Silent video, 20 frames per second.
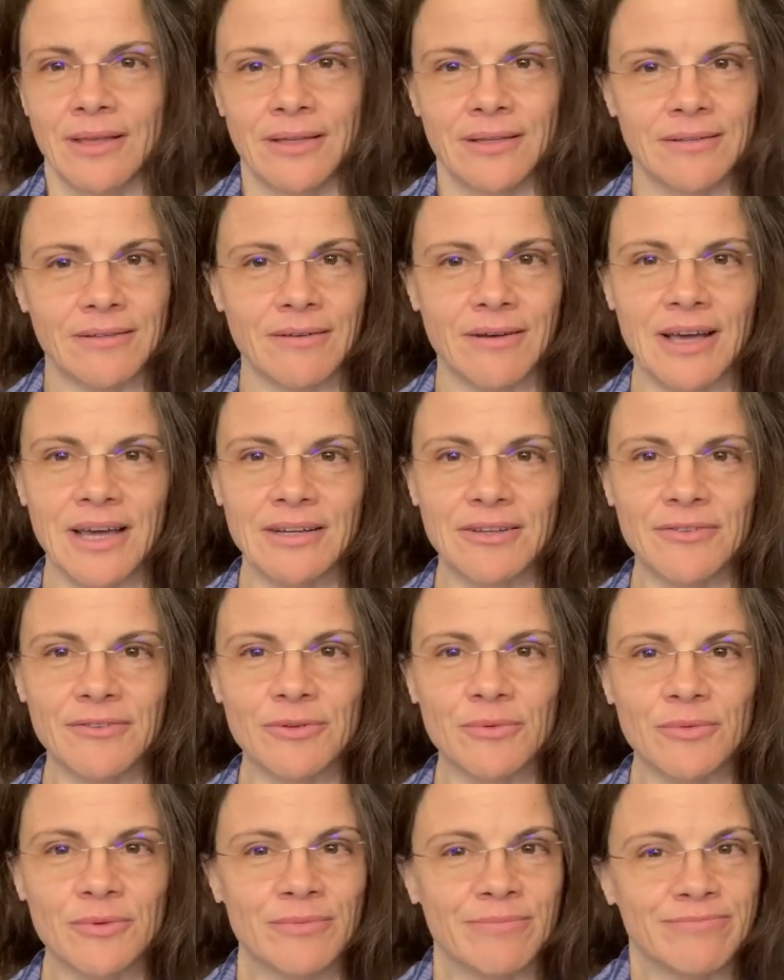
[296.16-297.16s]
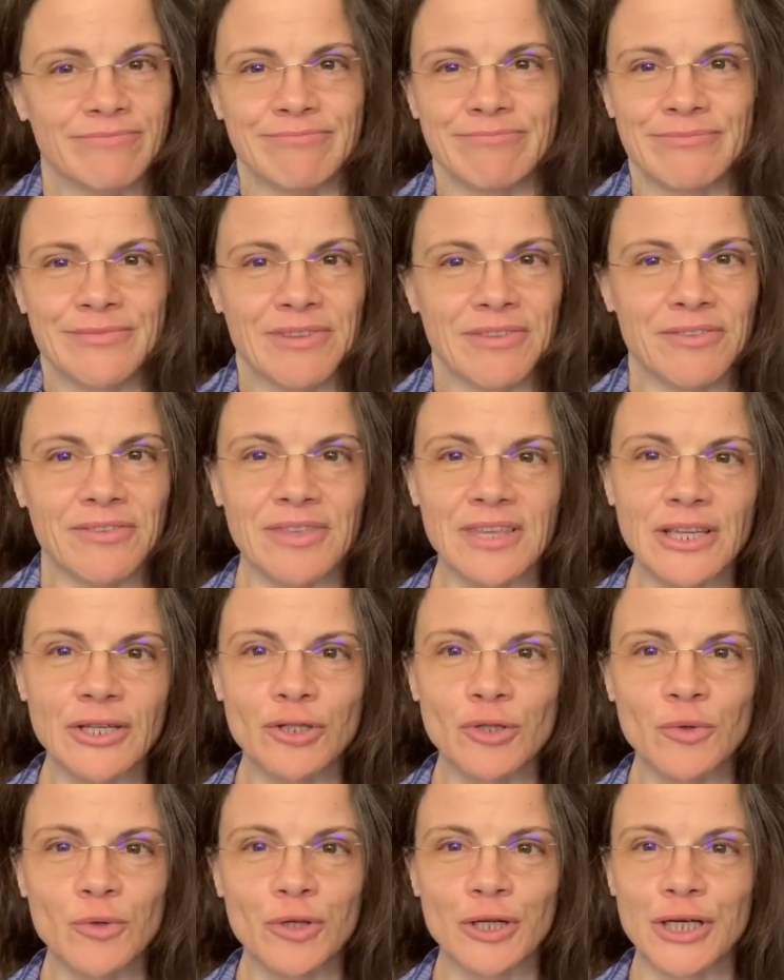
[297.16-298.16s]
So another thing
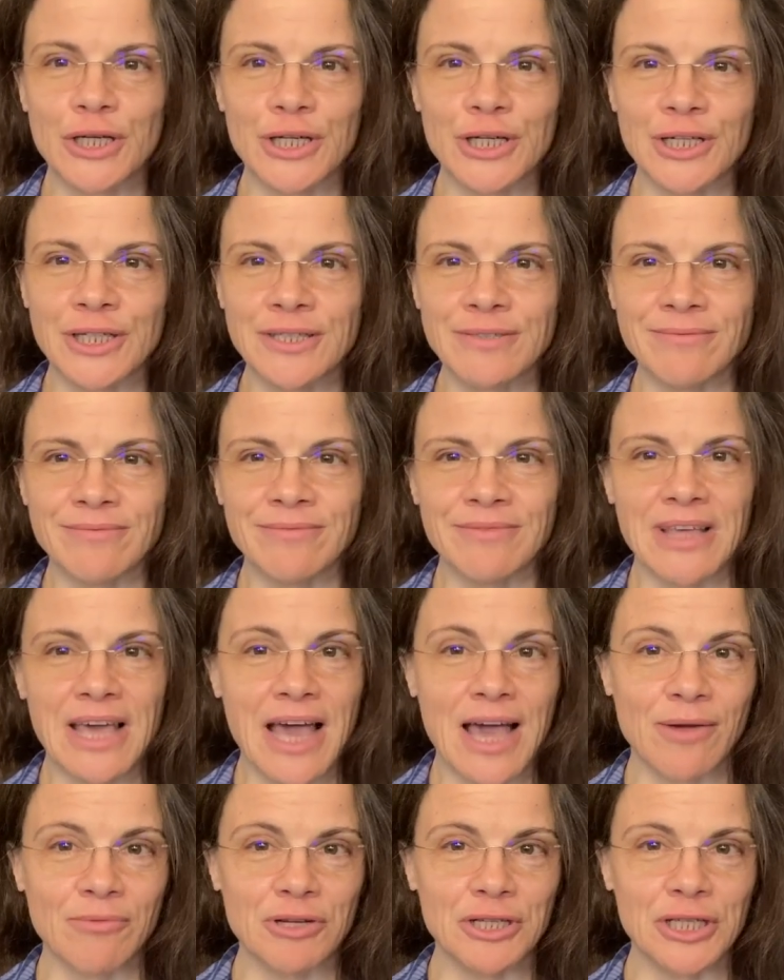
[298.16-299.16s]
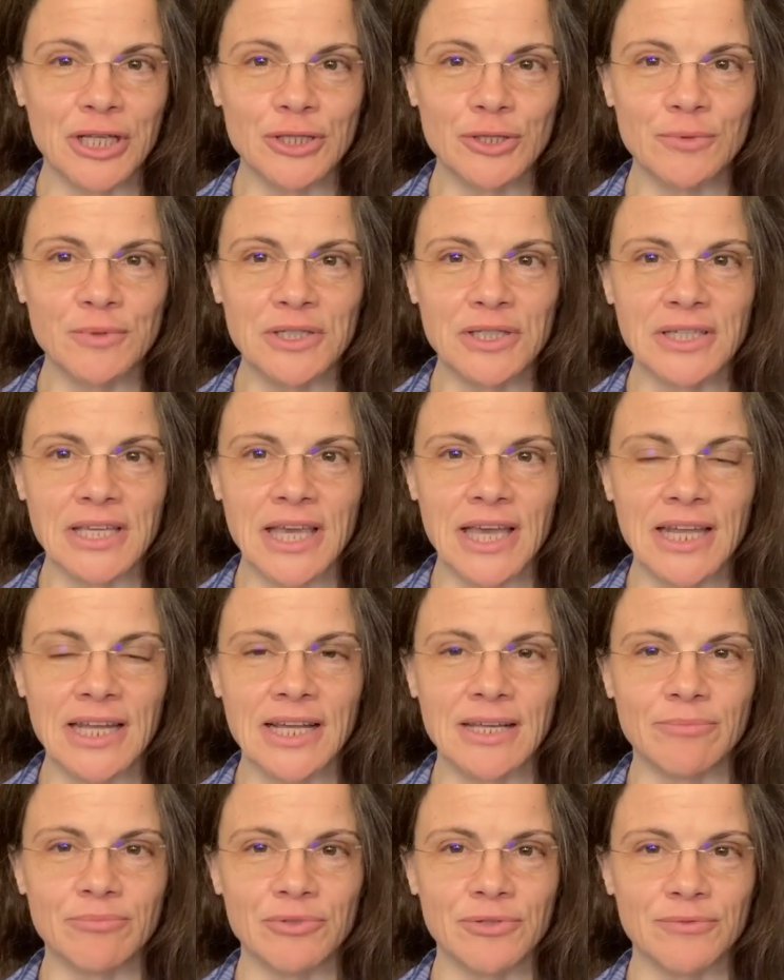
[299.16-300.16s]
to learn. I will not do it again.
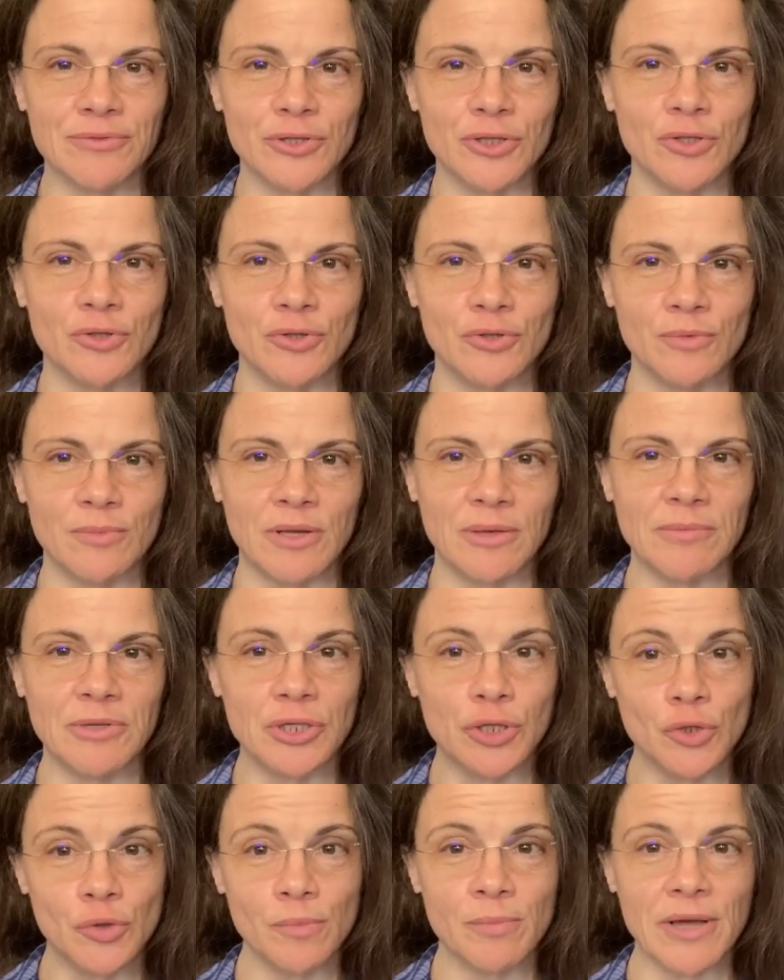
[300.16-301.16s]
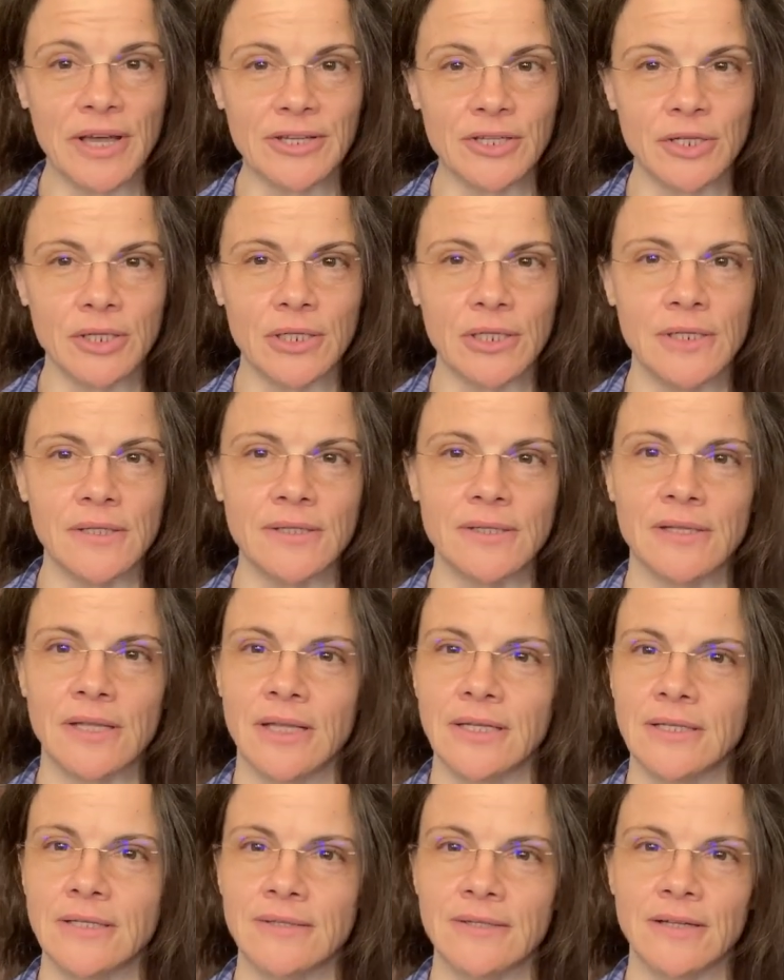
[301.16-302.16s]
I prefer to do maybe two batches,
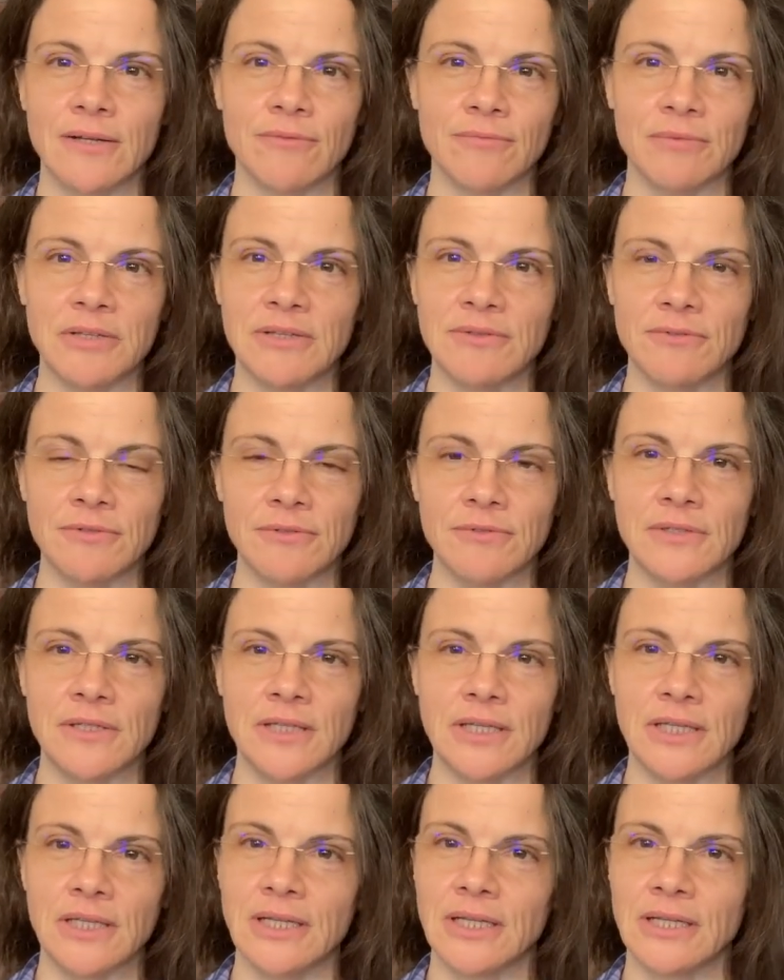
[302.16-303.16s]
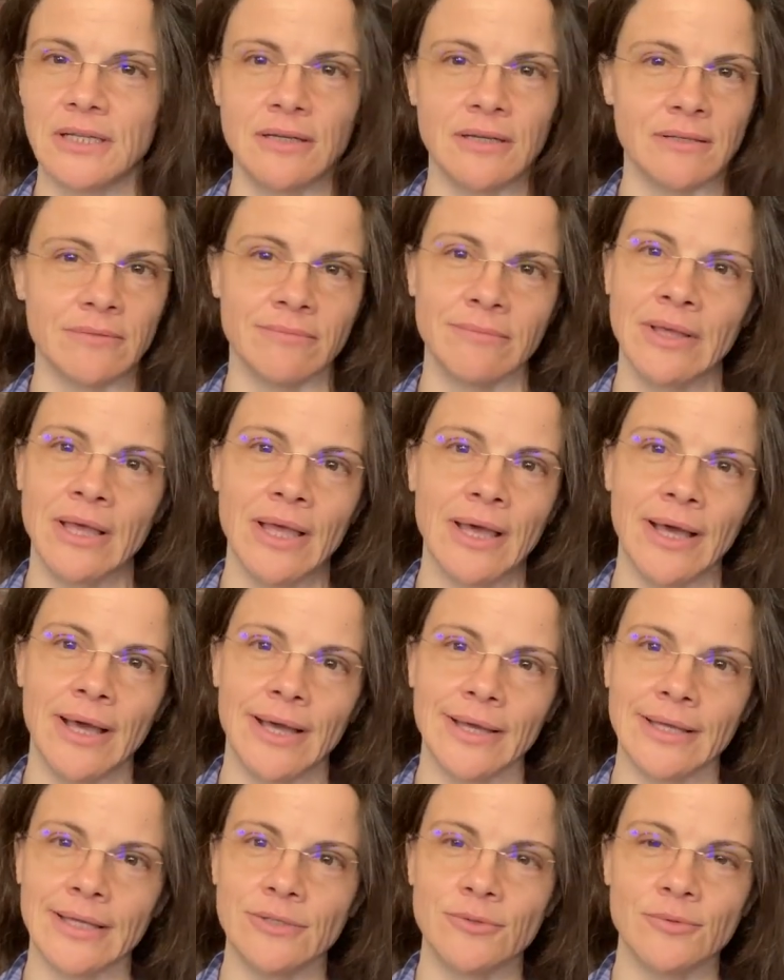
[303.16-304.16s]
and instead of being fifteen, um, I can